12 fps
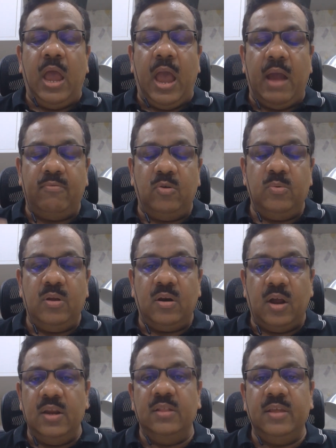have to be
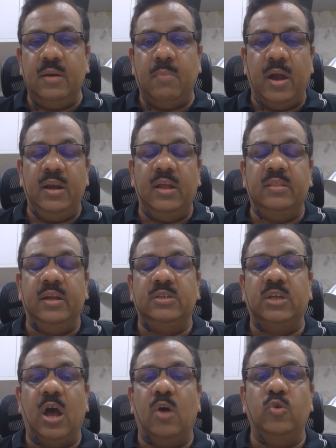run in their mind, and that's
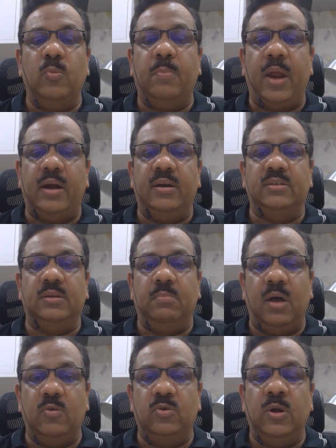how you practice
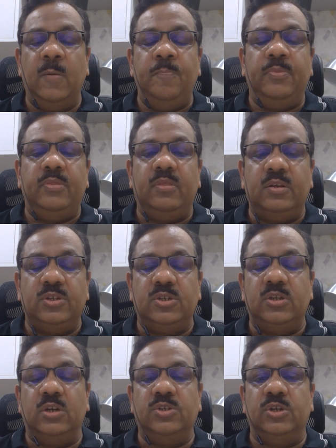about the
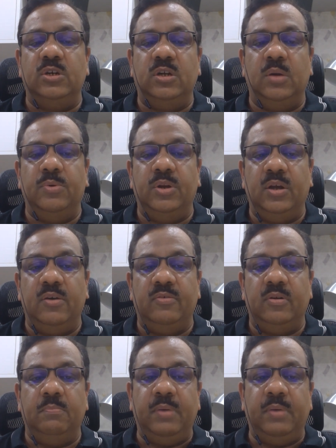structured communication.